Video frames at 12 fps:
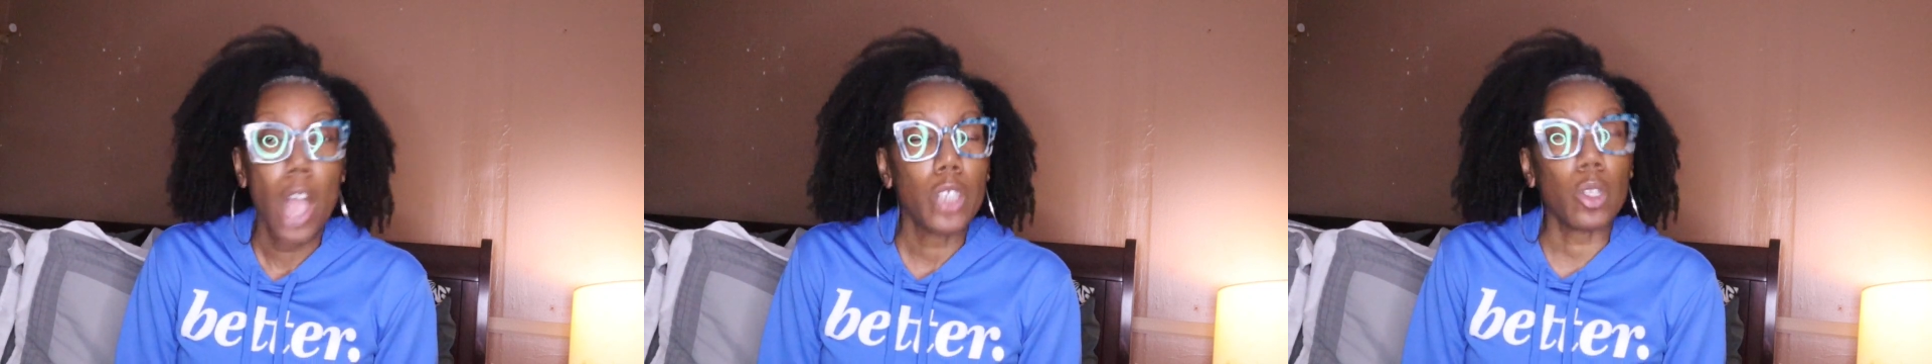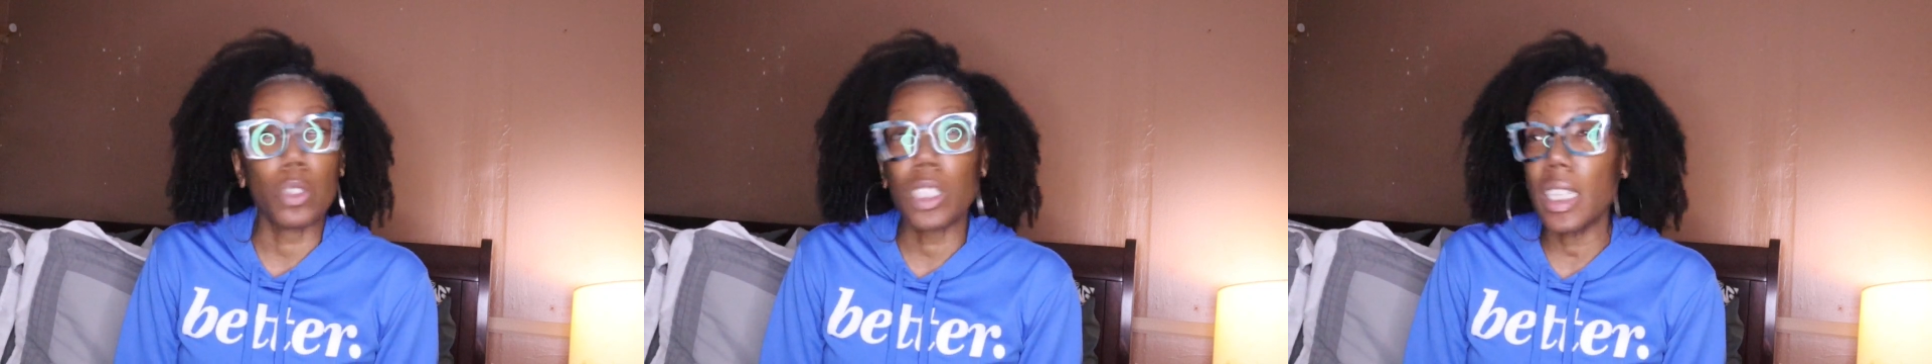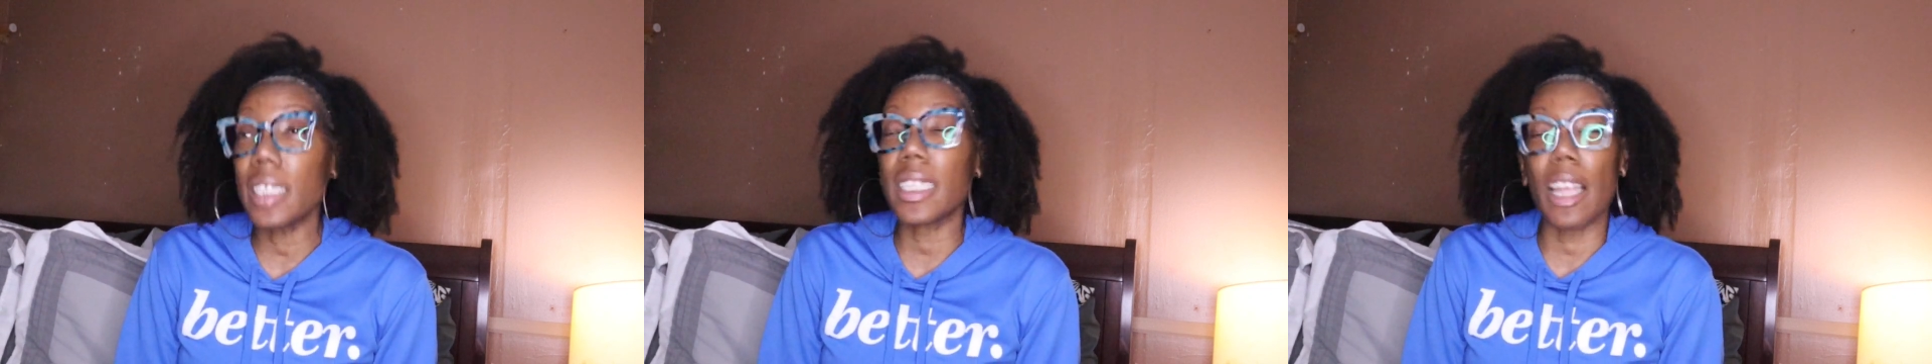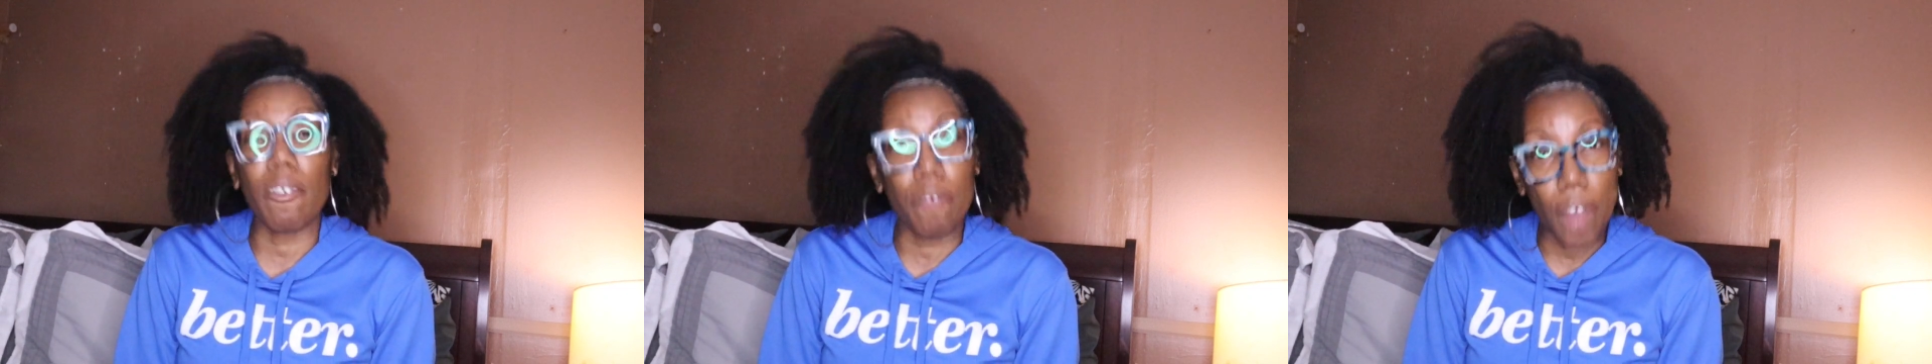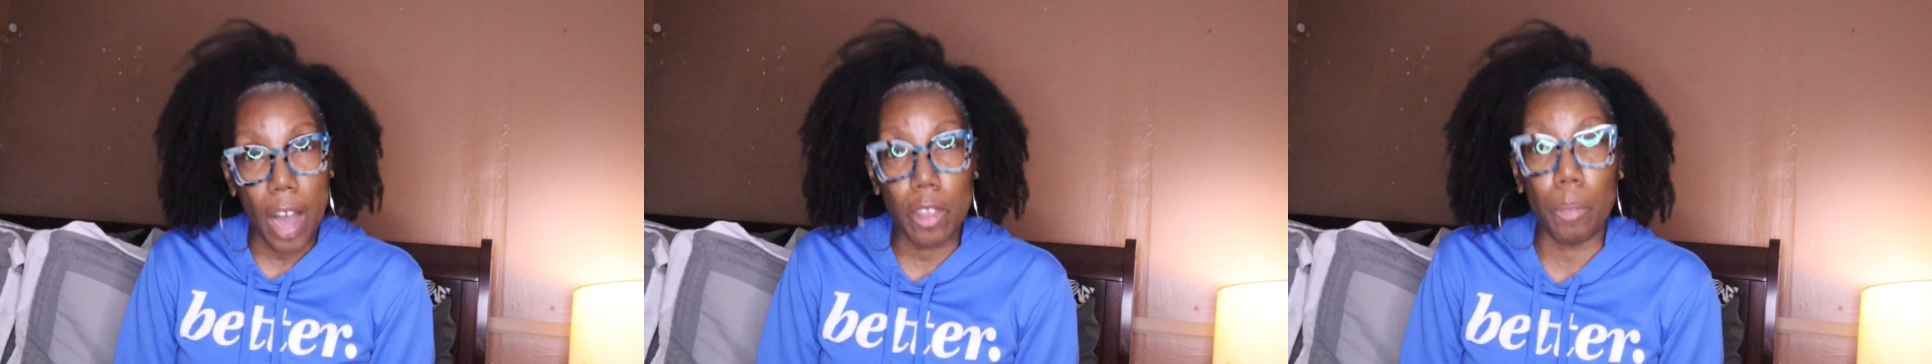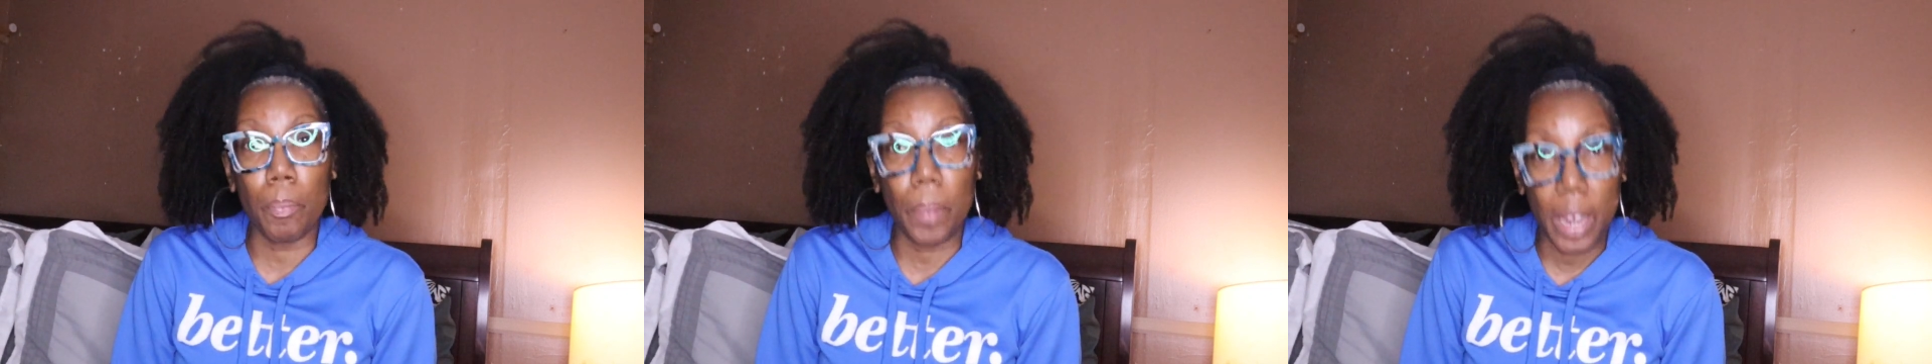So she sent
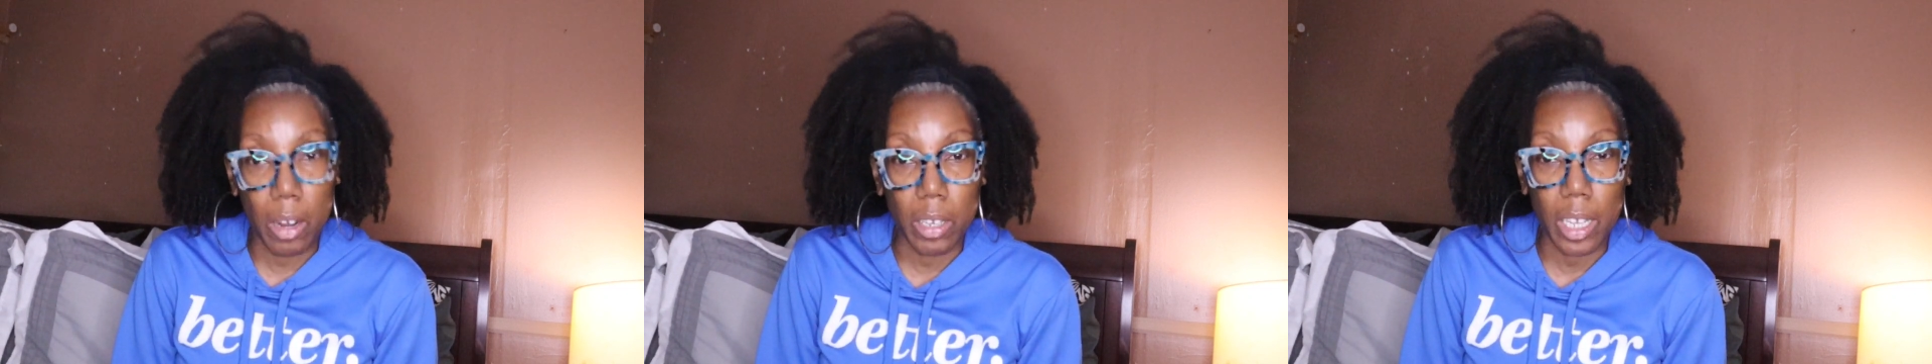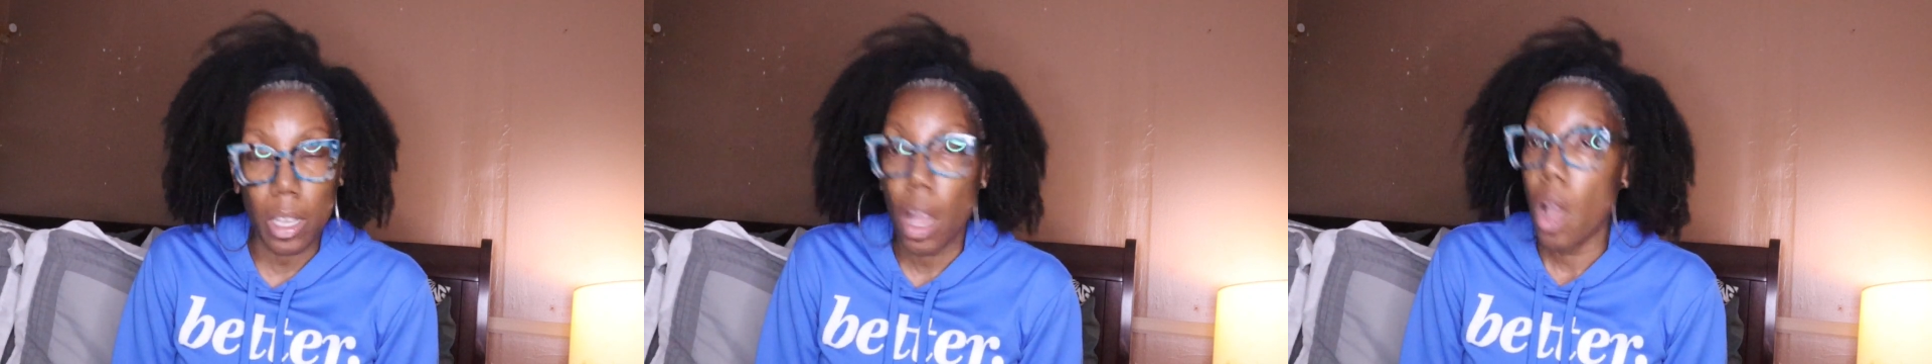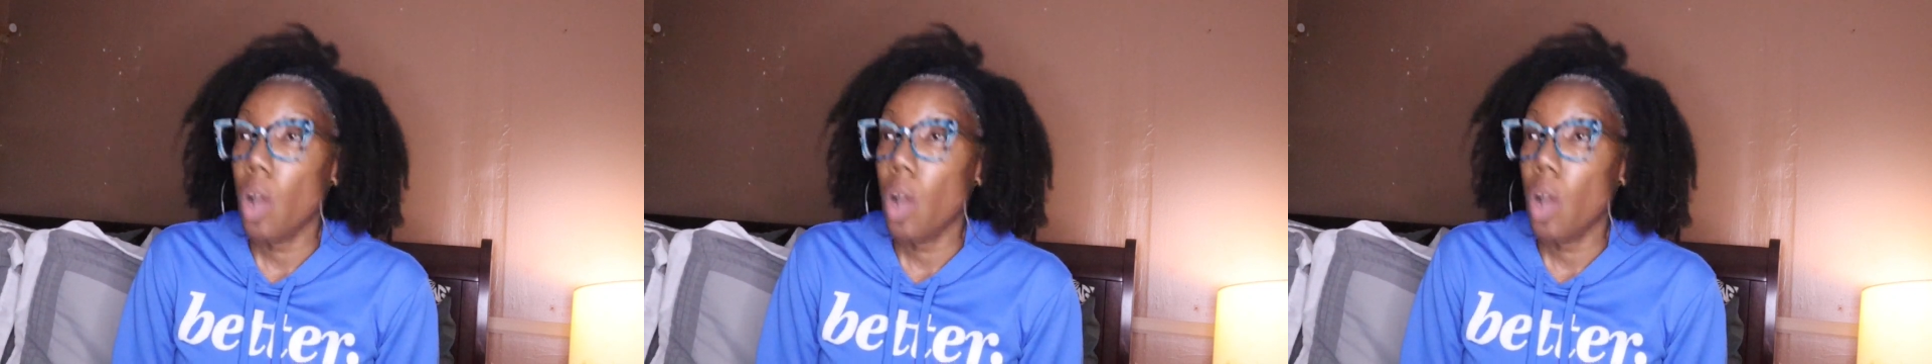Father Pyrlig